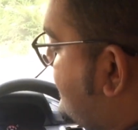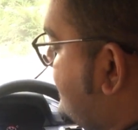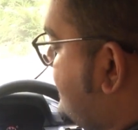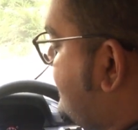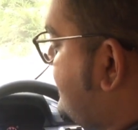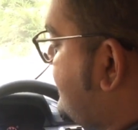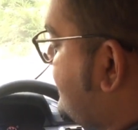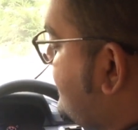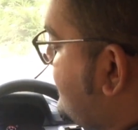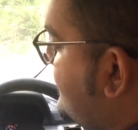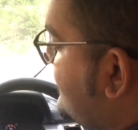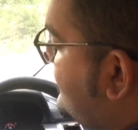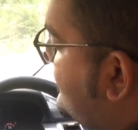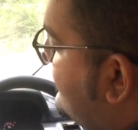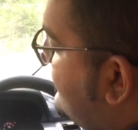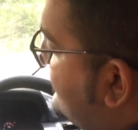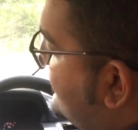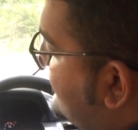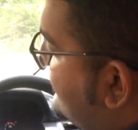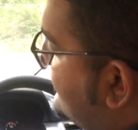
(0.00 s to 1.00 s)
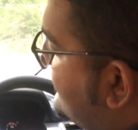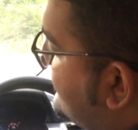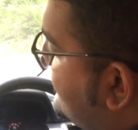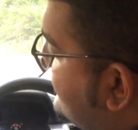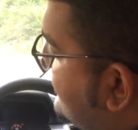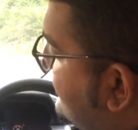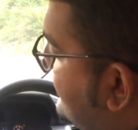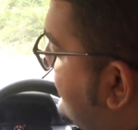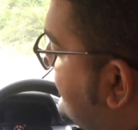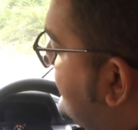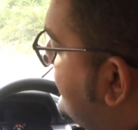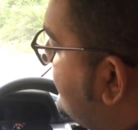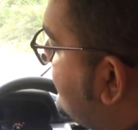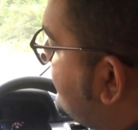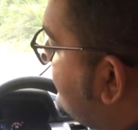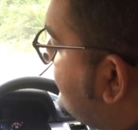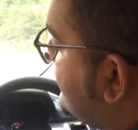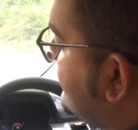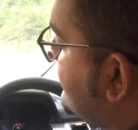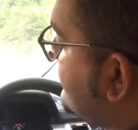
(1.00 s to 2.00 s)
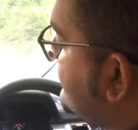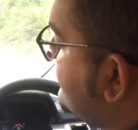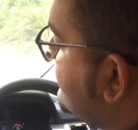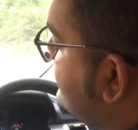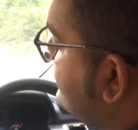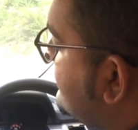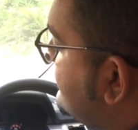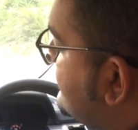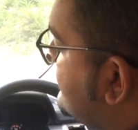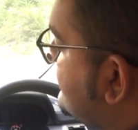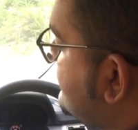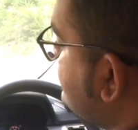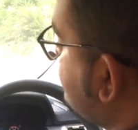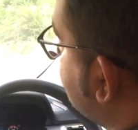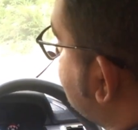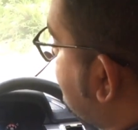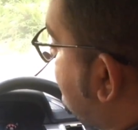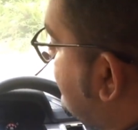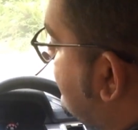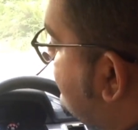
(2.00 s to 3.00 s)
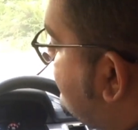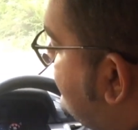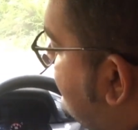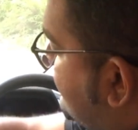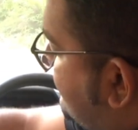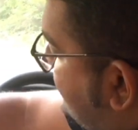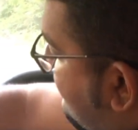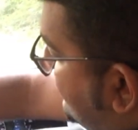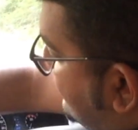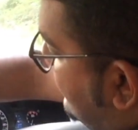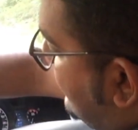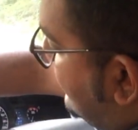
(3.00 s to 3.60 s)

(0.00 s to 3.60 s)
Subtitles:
control, and then you can adjust your